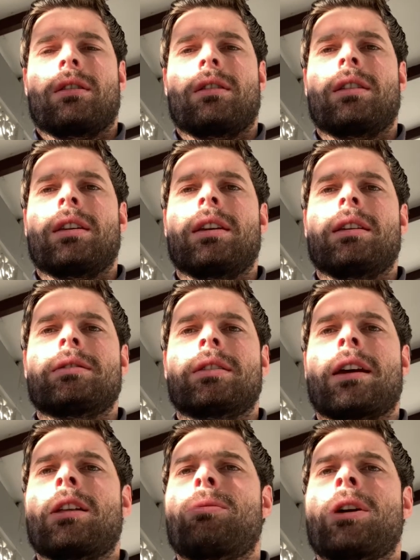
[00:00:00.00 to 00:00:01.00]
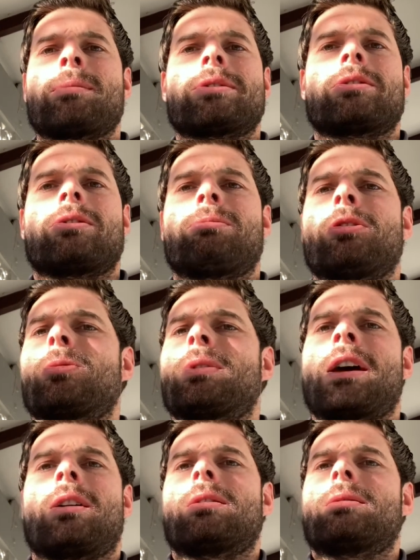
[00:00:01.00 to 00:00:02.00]
the citalopram sort of pooped
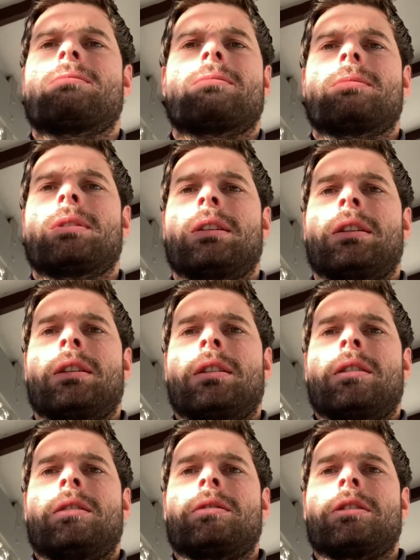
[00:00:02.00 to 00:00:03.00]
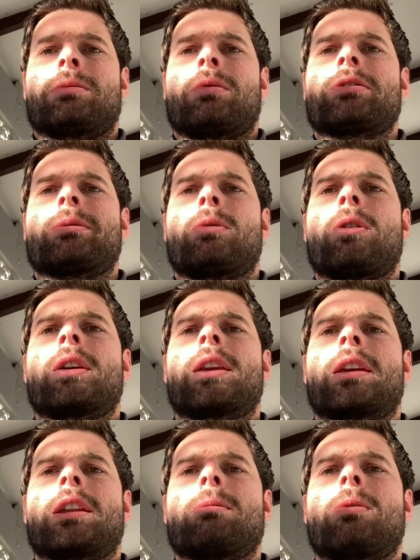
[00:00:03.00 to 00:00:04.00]
out. It just wasn't
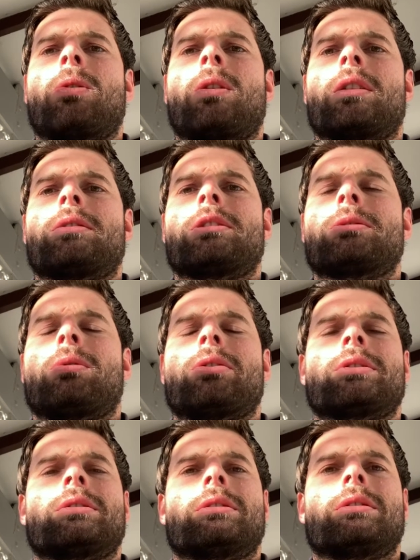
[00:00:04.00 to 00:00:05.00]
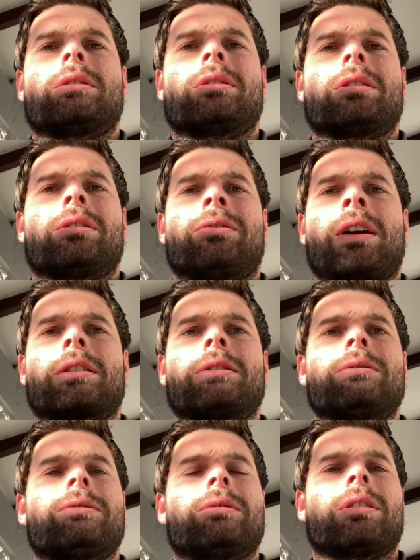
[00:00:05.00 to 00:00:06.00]
working anymore. It just wasn't effective.